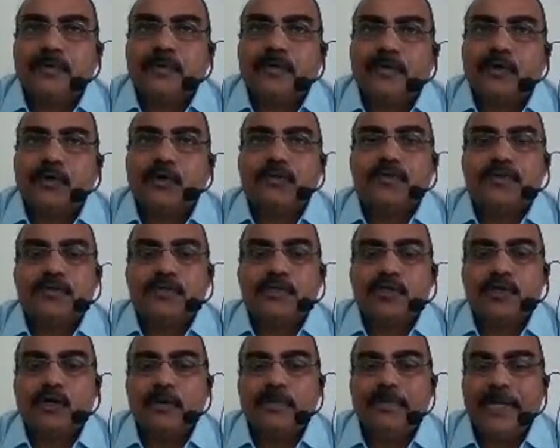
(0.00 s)
Ropes should
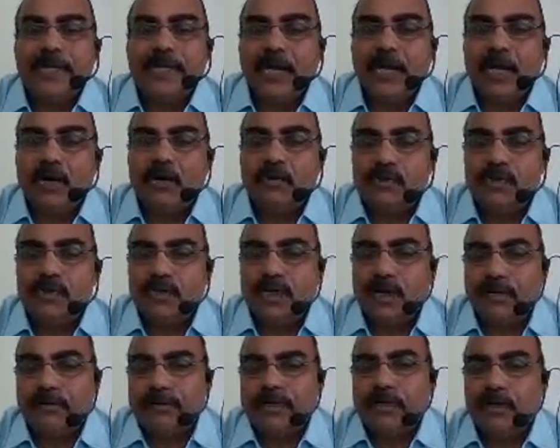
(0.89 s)
not be allowed to
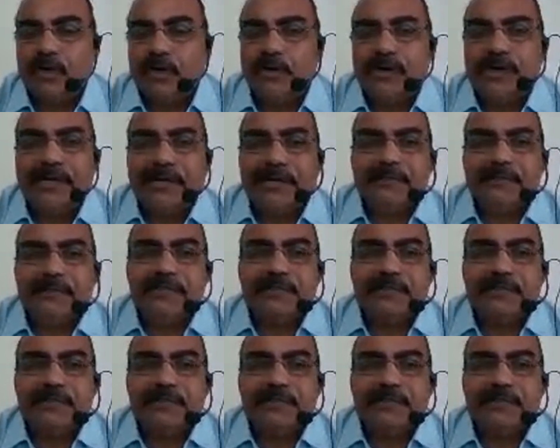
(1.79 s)
come in contact